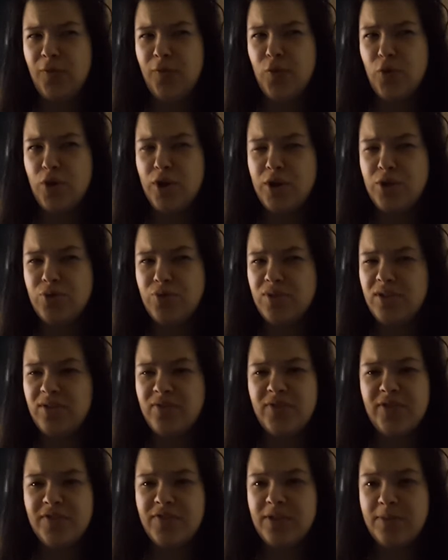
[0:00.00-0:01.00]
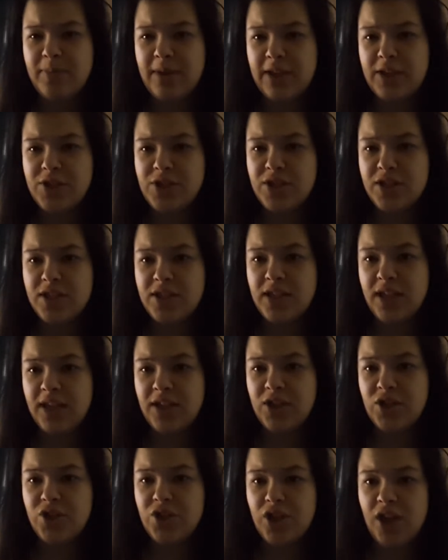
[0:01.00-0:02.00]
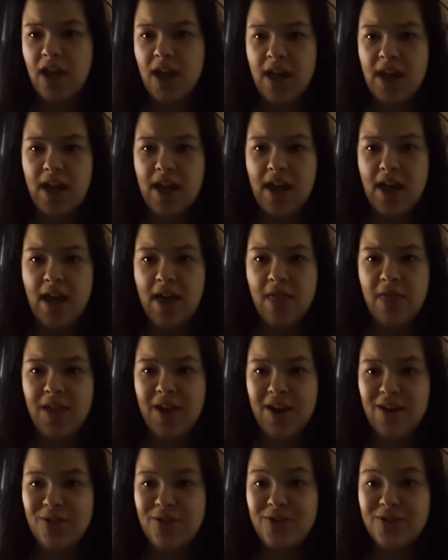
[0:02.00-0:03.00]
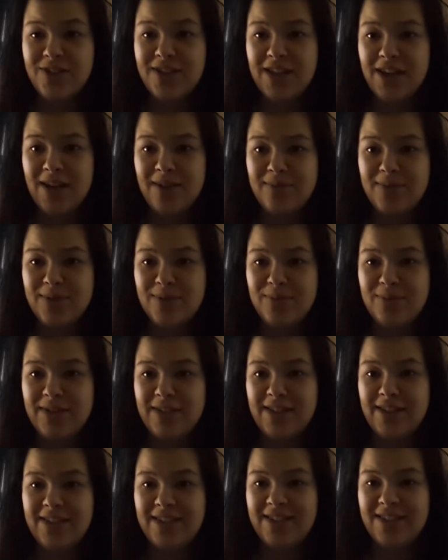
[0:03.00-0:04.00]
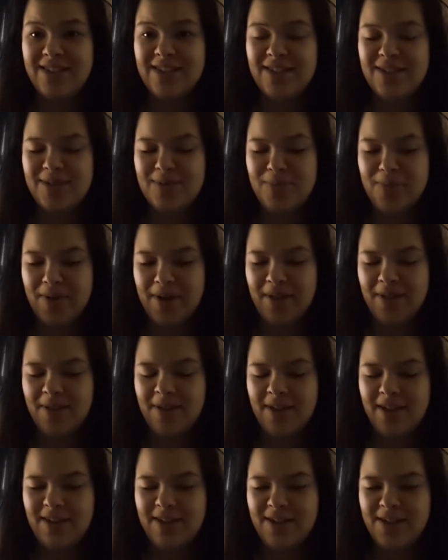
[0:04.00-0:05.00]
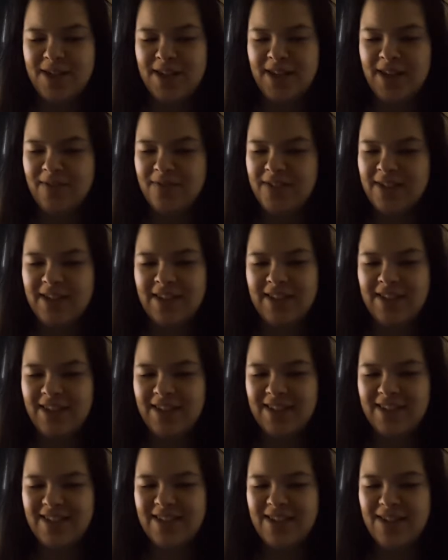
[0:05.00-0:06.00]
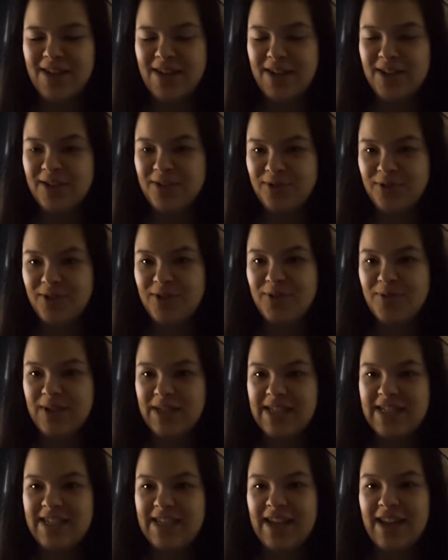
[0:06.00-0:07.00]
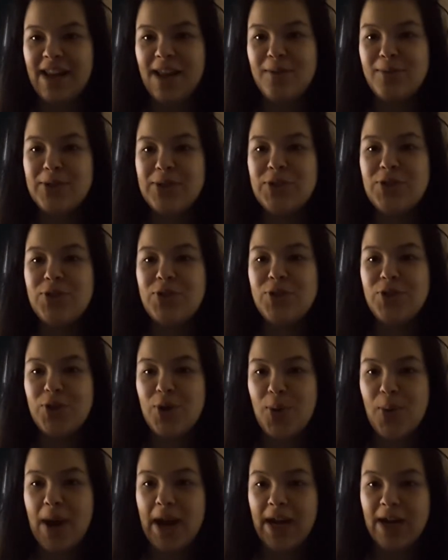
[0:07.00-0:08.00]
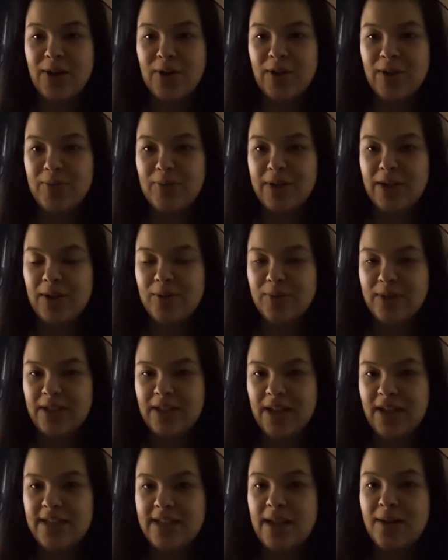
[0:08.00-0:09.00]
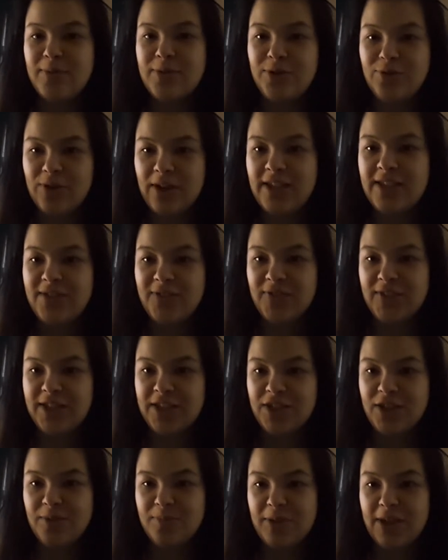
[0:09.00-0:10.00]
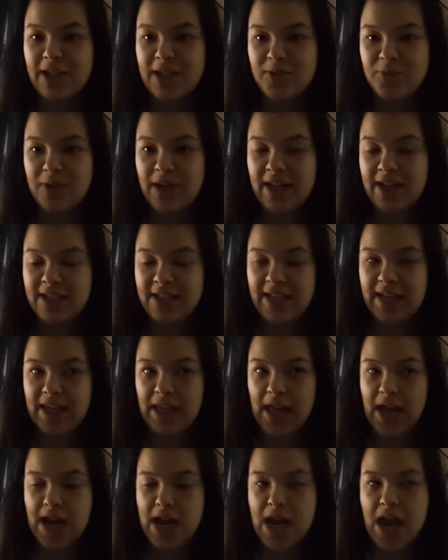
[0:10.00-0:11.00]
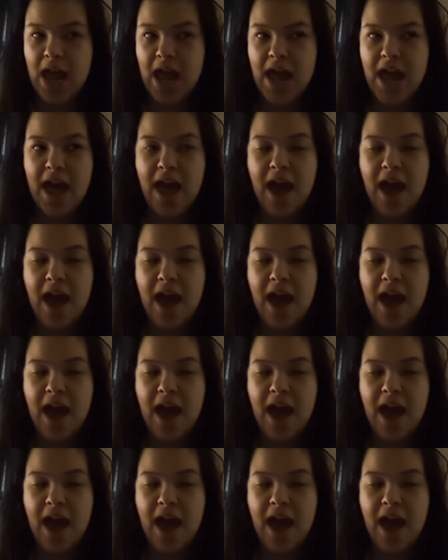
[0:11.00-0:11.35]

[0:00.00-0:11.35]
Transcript: 450 pages-ish the other that I was reading it with didn't have to like 120 and I was so angry when I realized I was trying to finish it because we had a deadline.